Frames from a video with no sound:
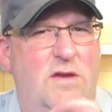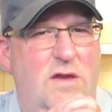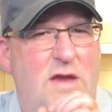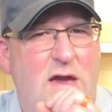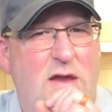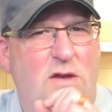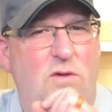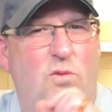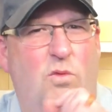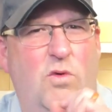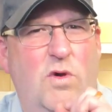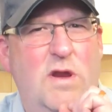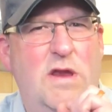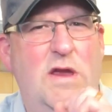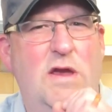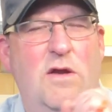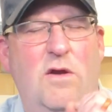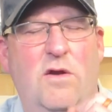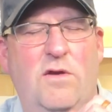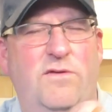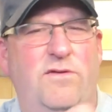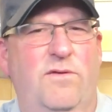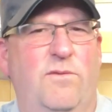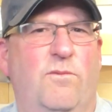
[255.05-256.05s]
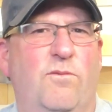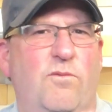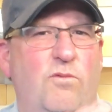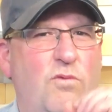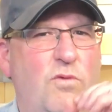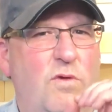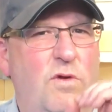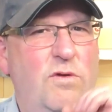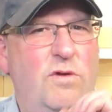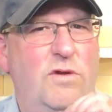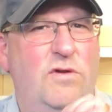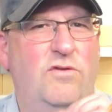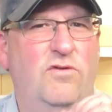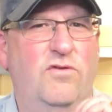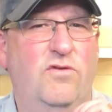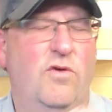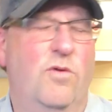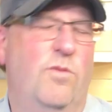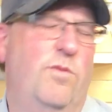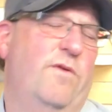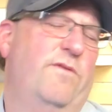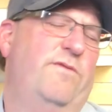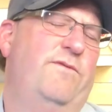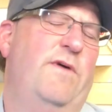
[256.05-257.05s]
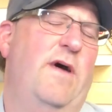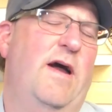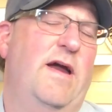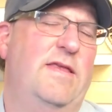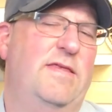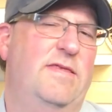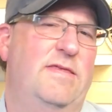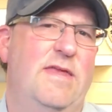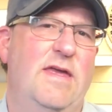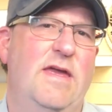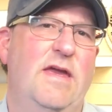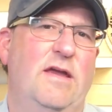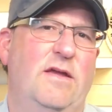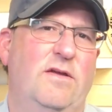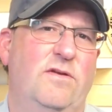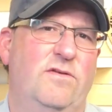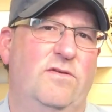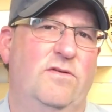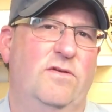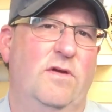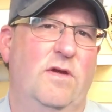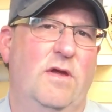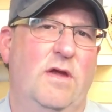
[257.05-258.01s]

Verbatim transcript: kind of working on some really super fine things.